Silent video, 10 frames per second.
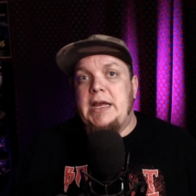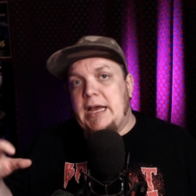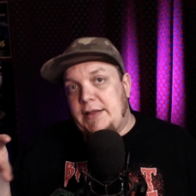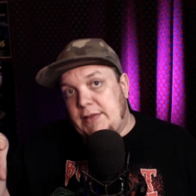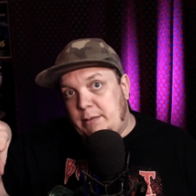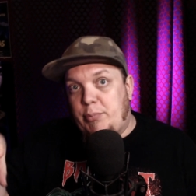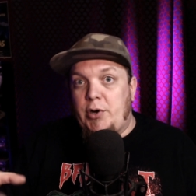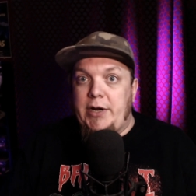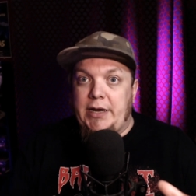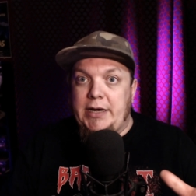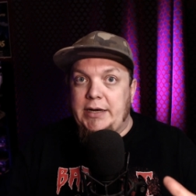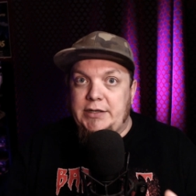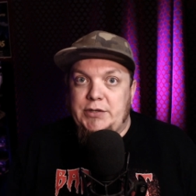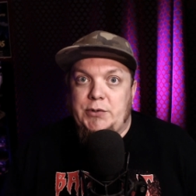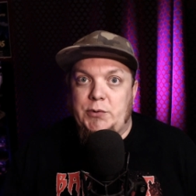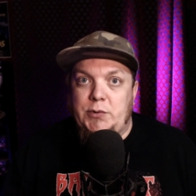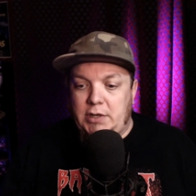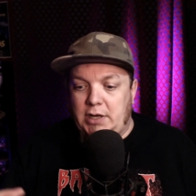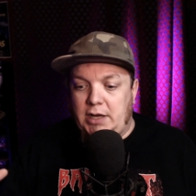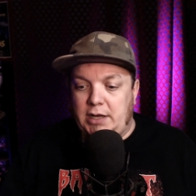and then putting it into
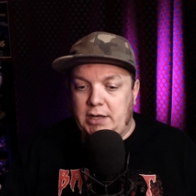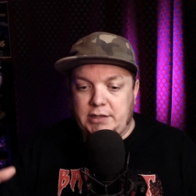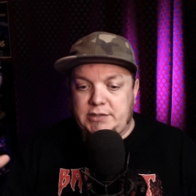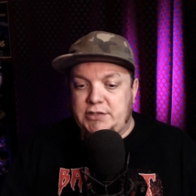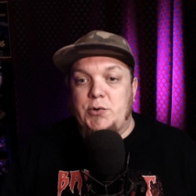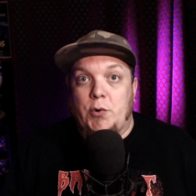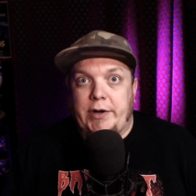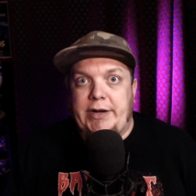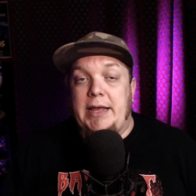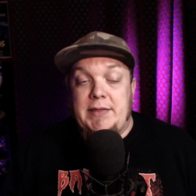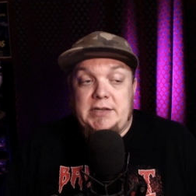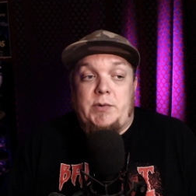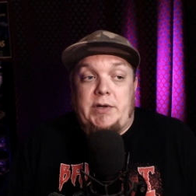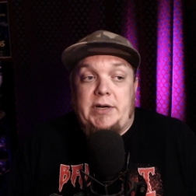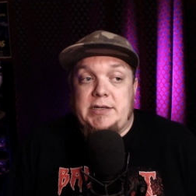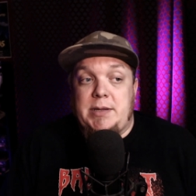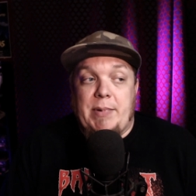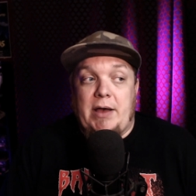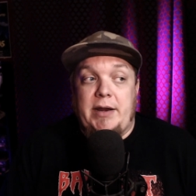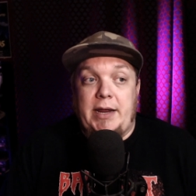uh, a story. And this one is
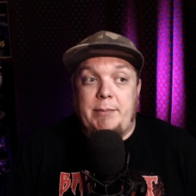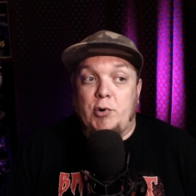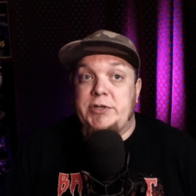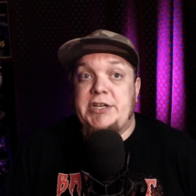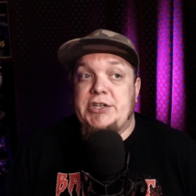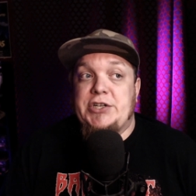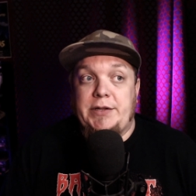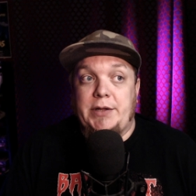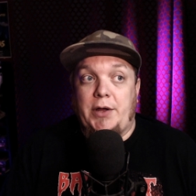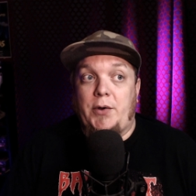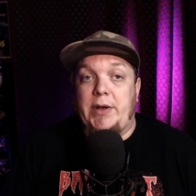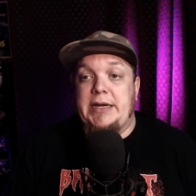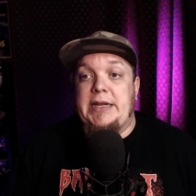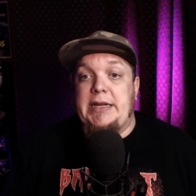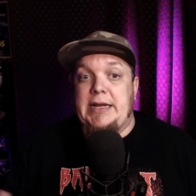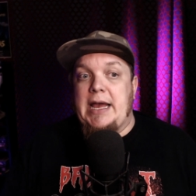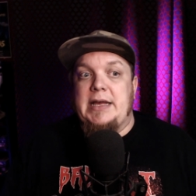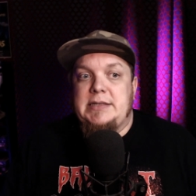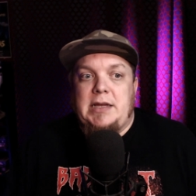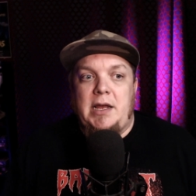about a mortician, though, and he
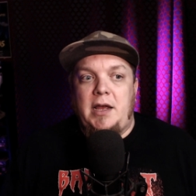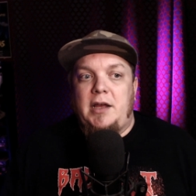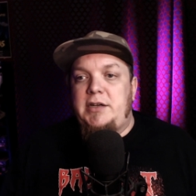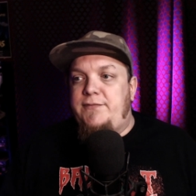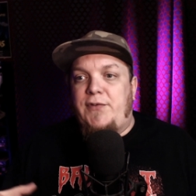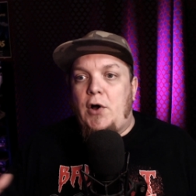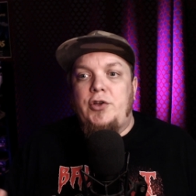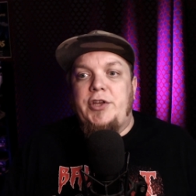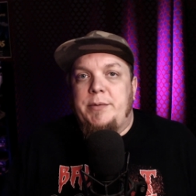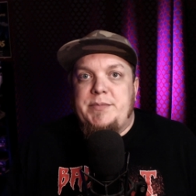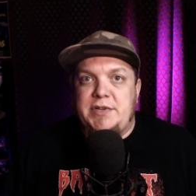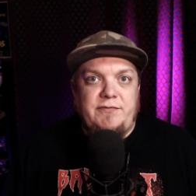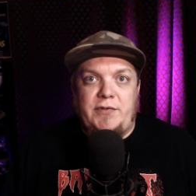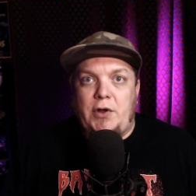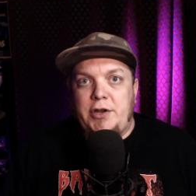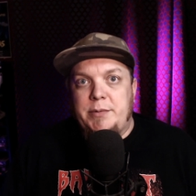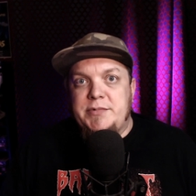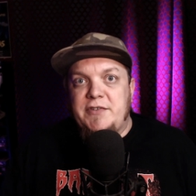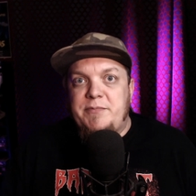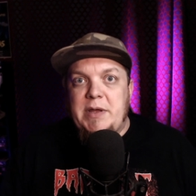has volumes and volumes
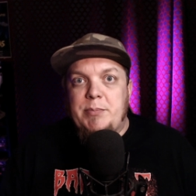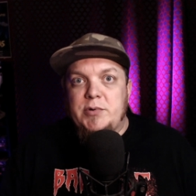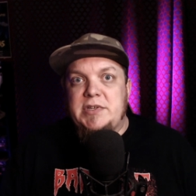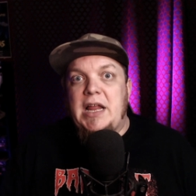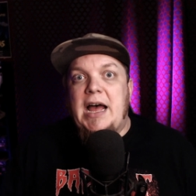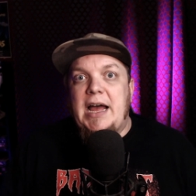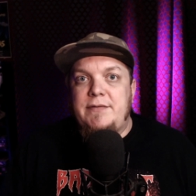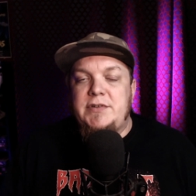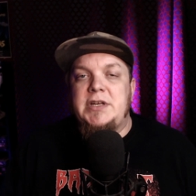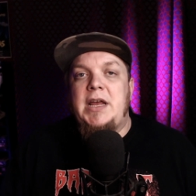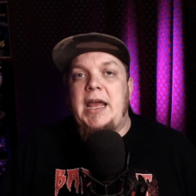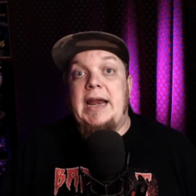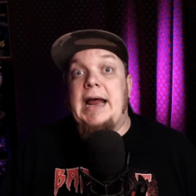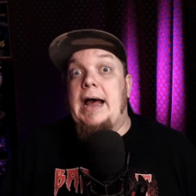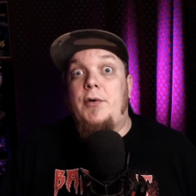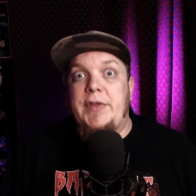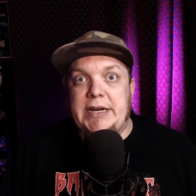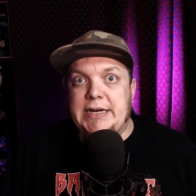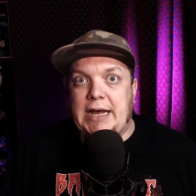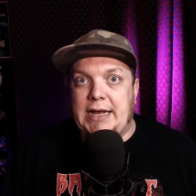of people's lives and how they
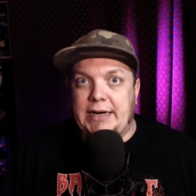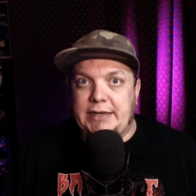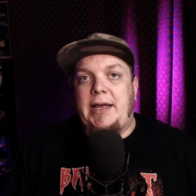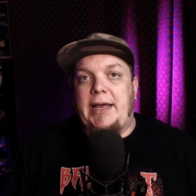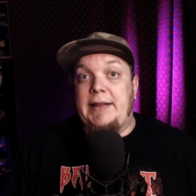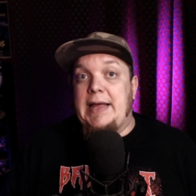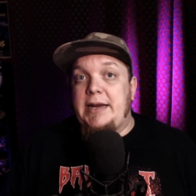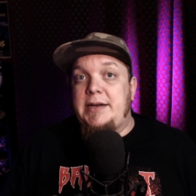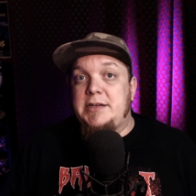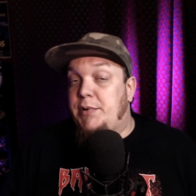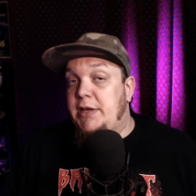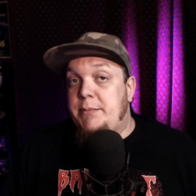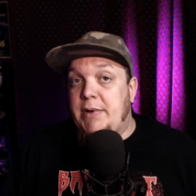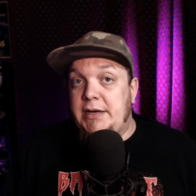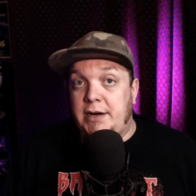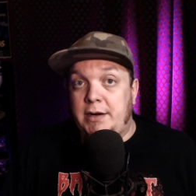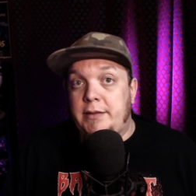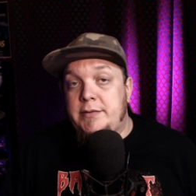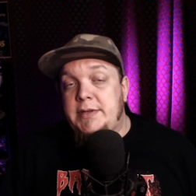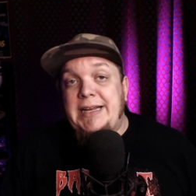died. And that is played by none
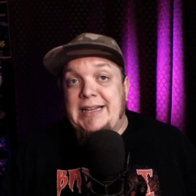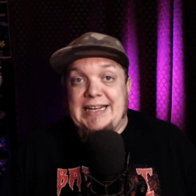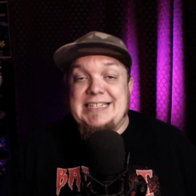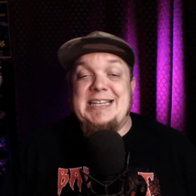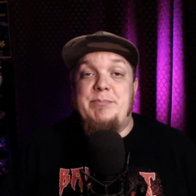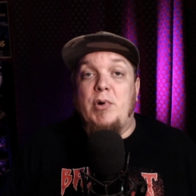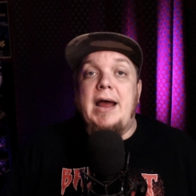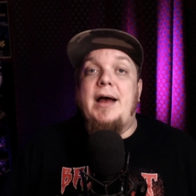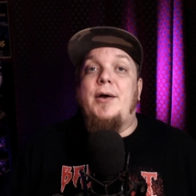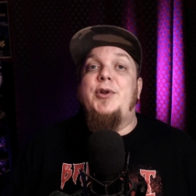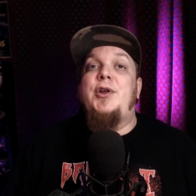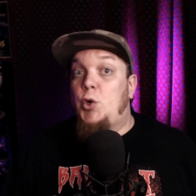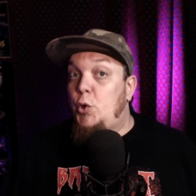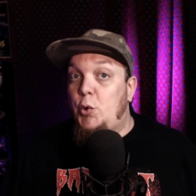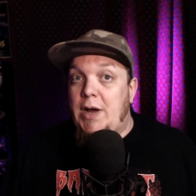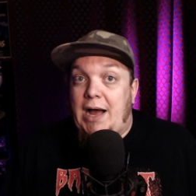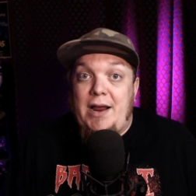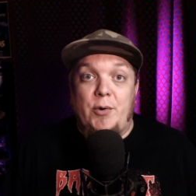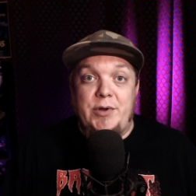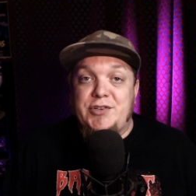other than Clancy Brown Brown, who I
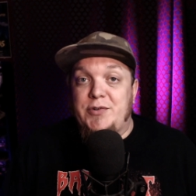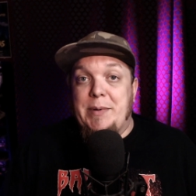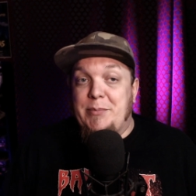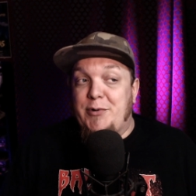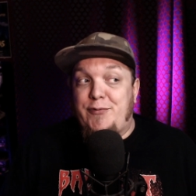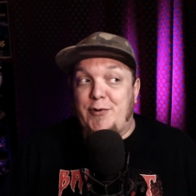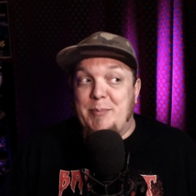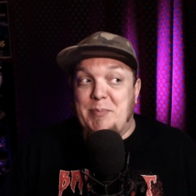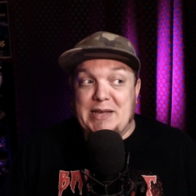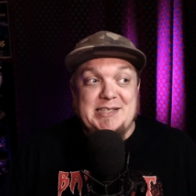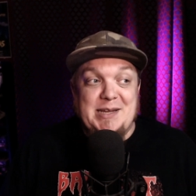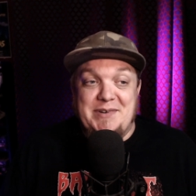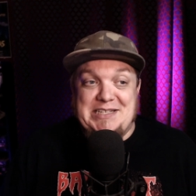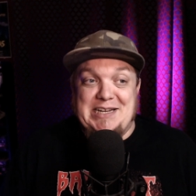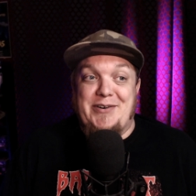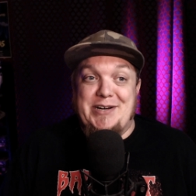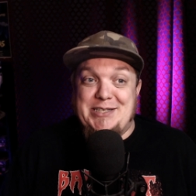always remember from Pet Sematary